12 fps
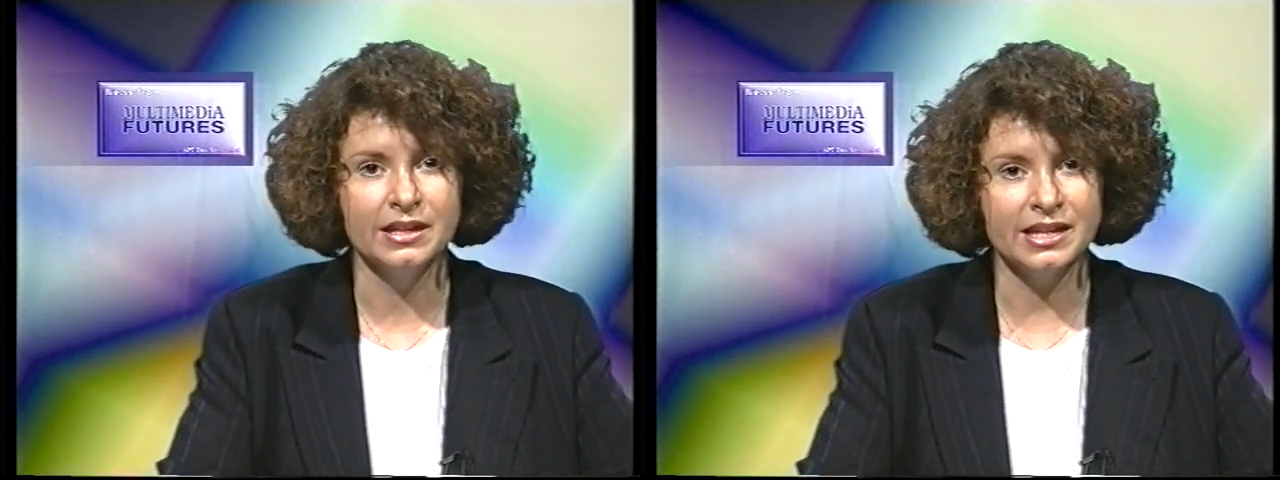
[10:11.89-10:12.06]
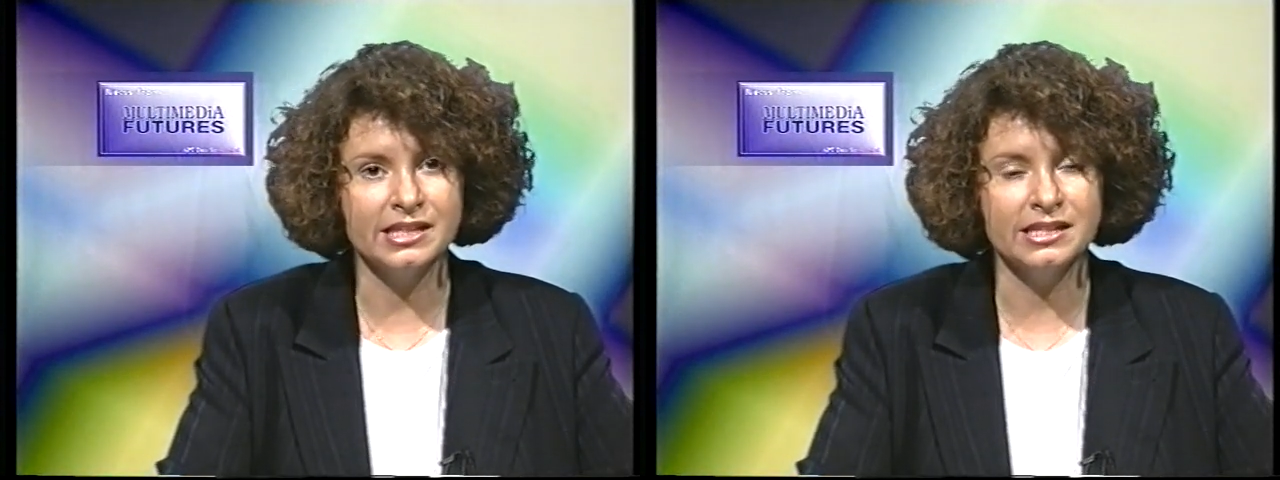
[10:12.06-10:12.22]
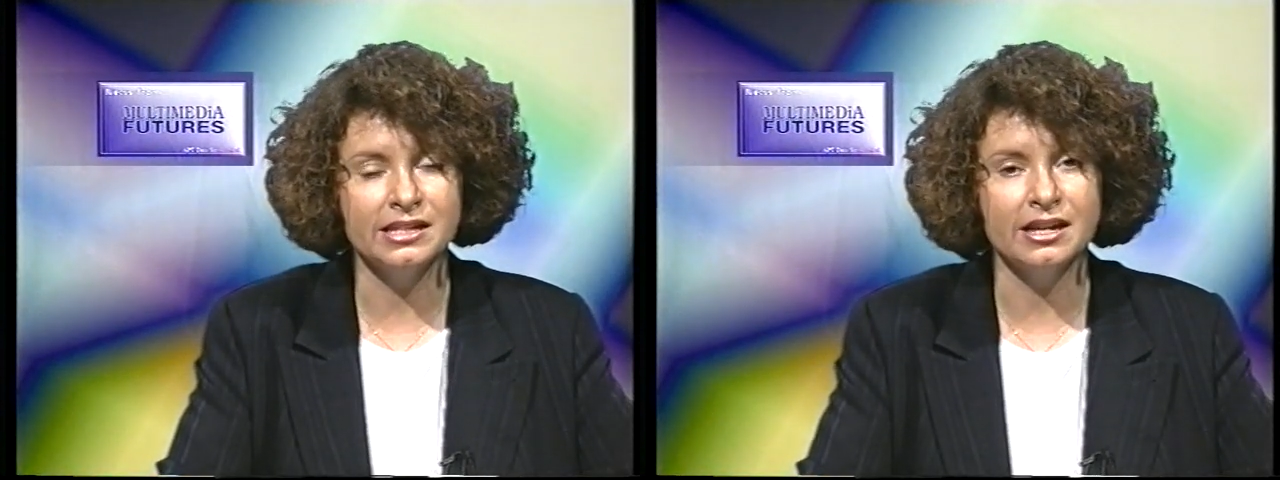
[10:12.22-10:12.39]

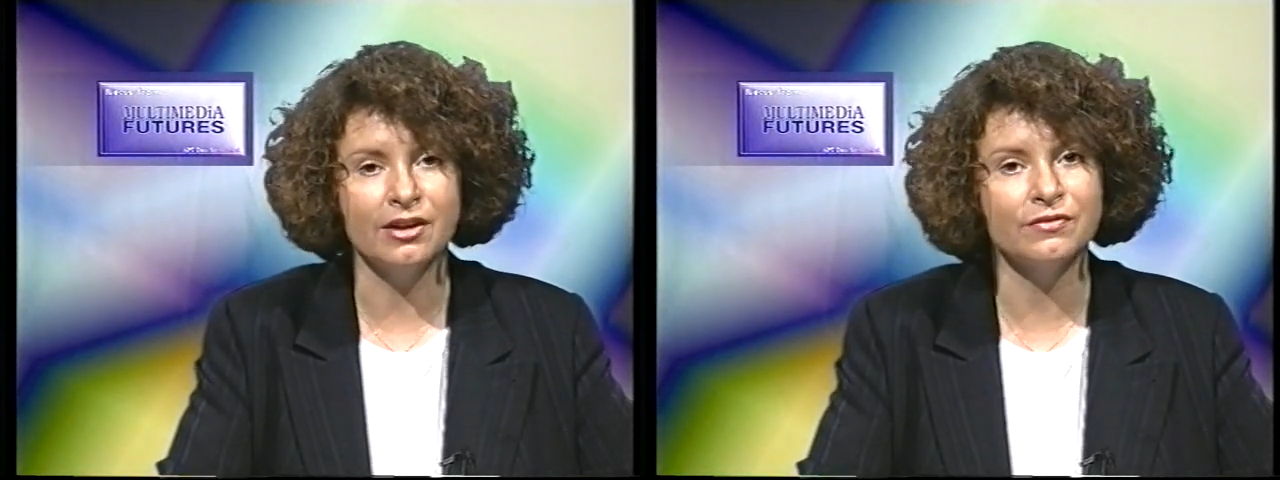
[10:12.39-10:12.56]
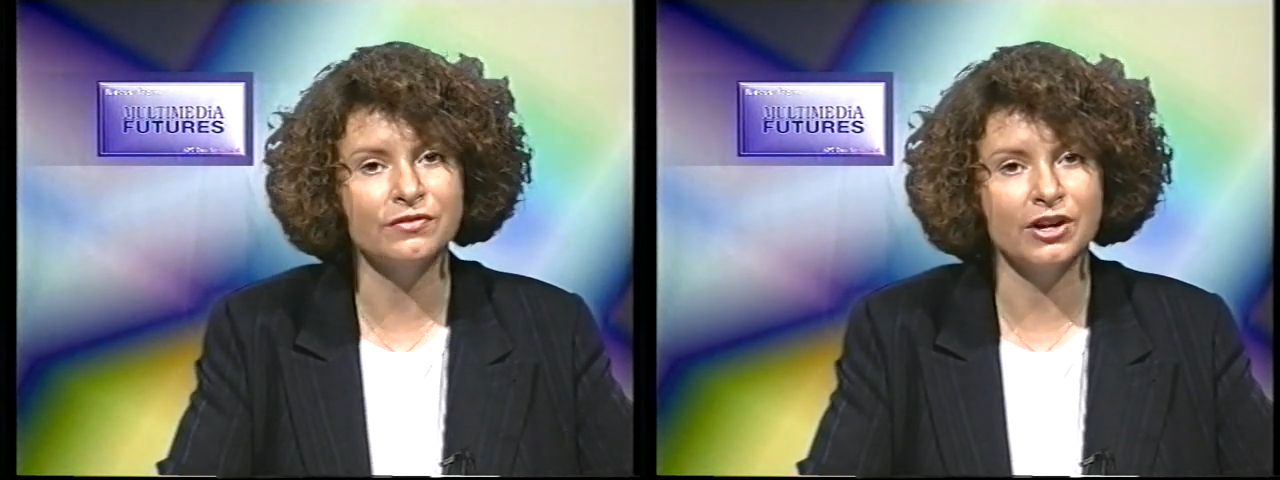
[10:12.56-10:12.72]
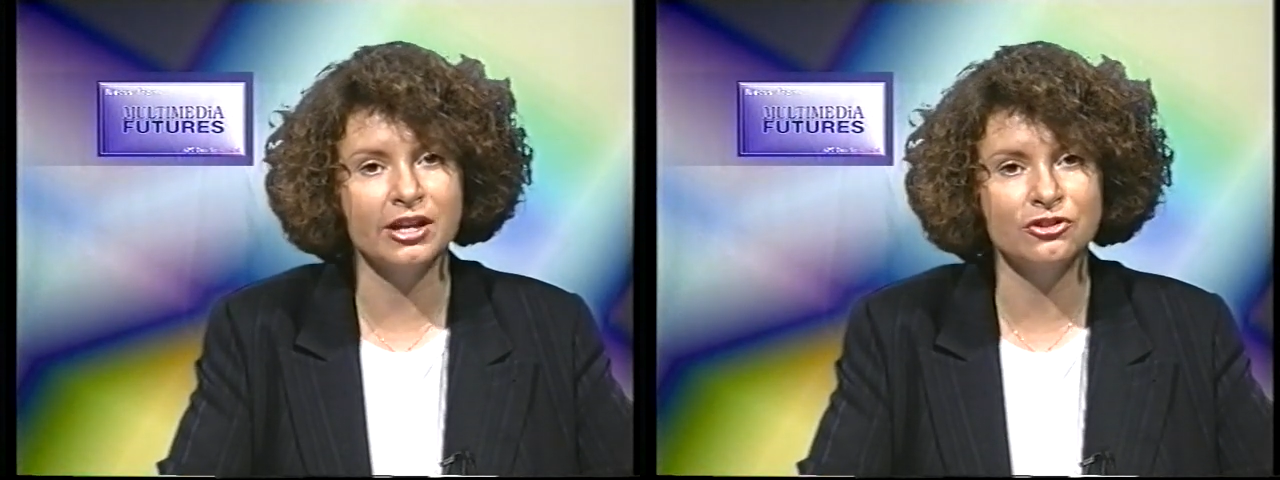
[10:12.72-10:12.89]
That's enough
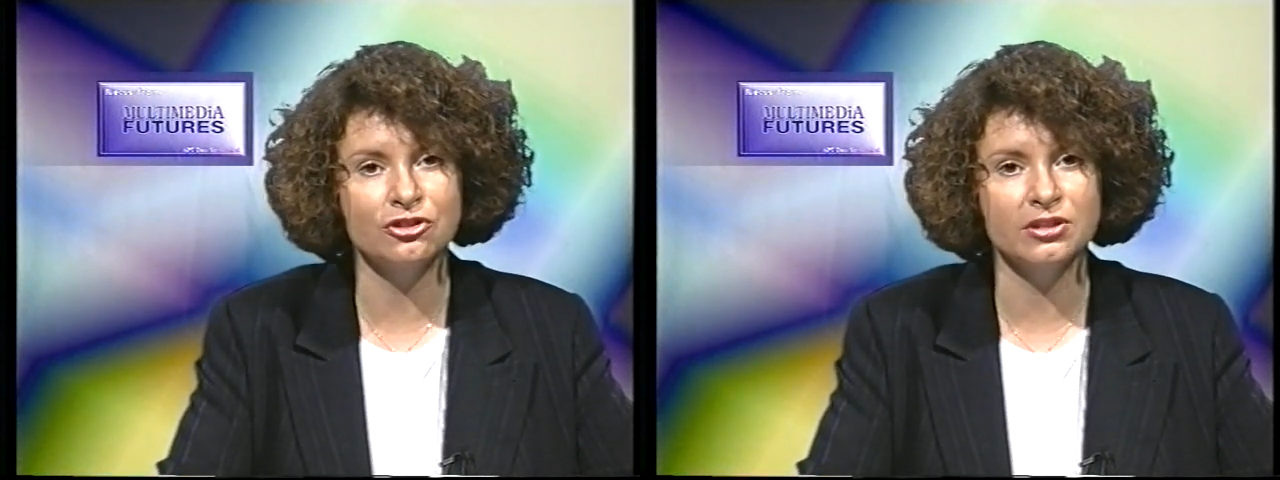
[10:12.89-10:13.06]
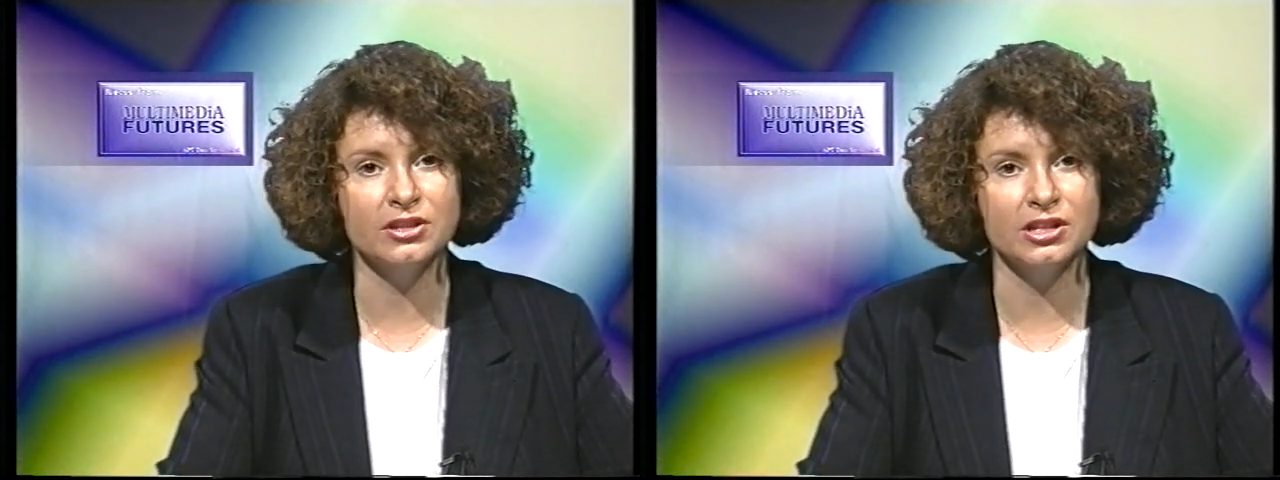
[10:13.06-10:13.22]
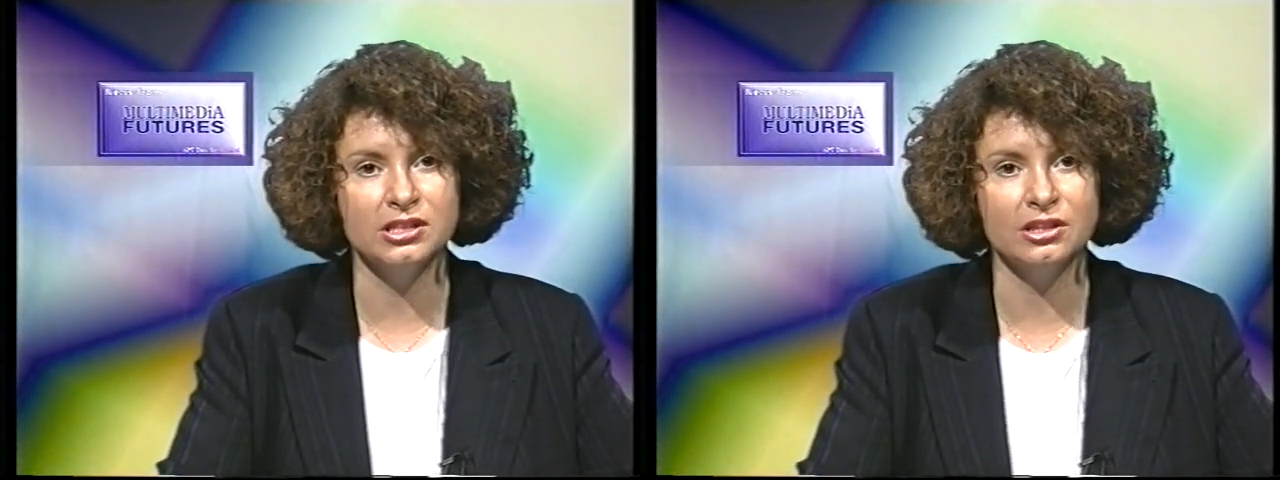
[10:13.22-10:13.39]
for
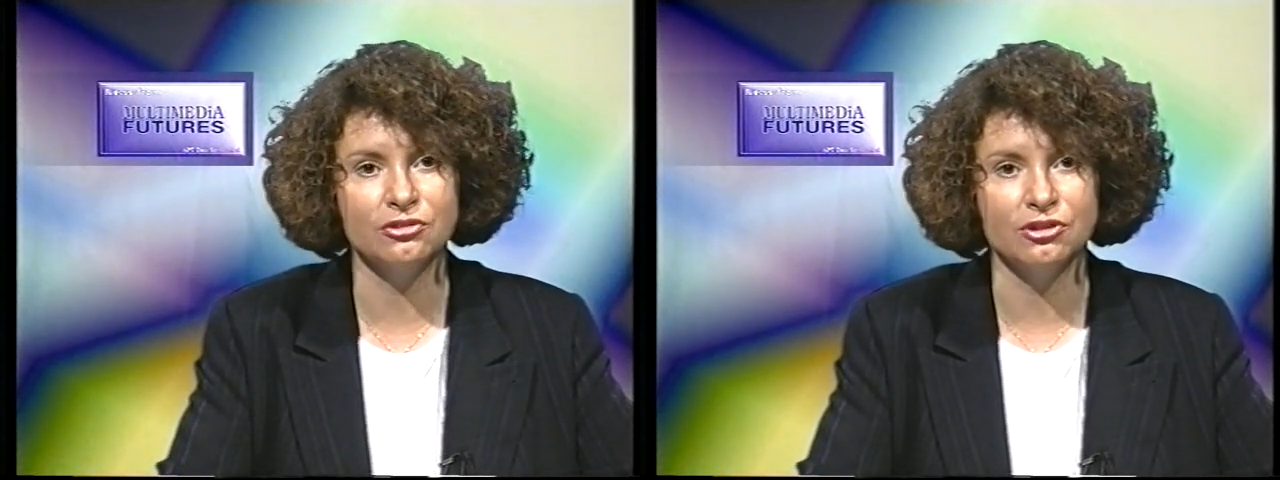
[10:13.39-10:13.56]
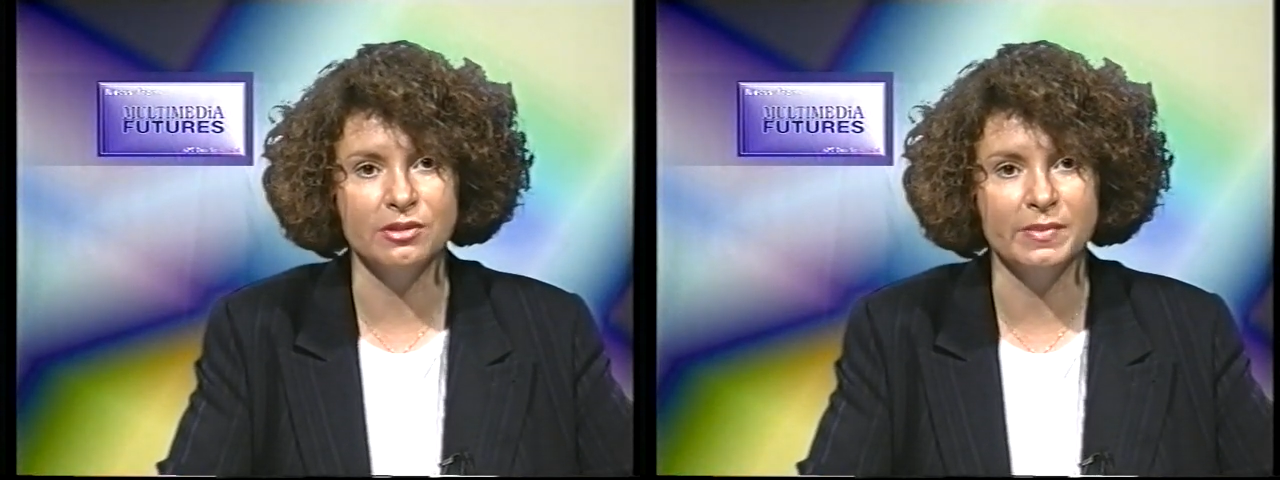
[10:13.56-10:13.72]
133